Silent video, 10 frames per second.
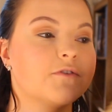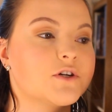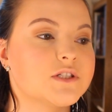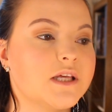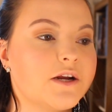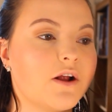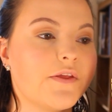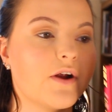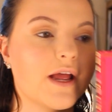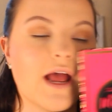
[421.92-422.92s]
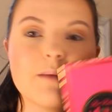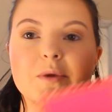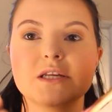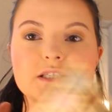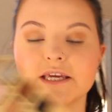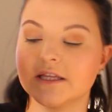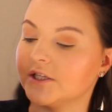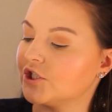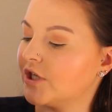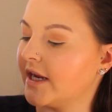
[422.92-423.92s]
first layer on there, I am going to take
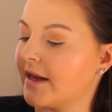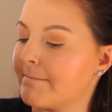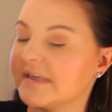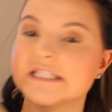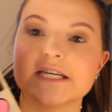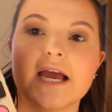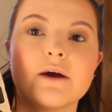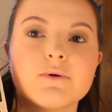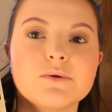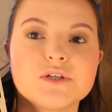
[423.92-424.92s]
the shade Mystic Hour,